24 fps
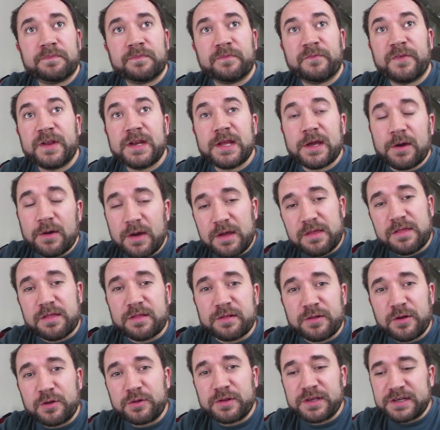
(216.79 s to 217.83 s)
video has
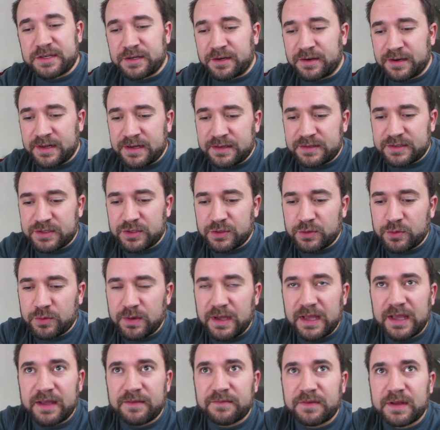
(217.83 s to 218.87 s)
slowly turned into
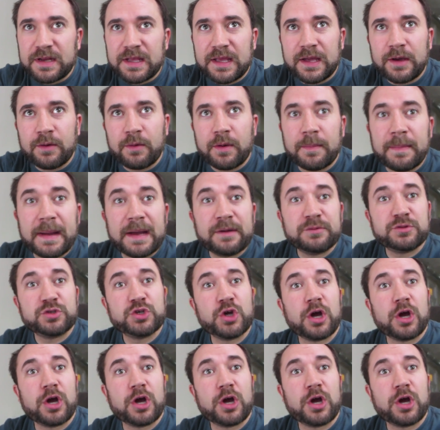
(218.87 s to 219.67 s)
a video about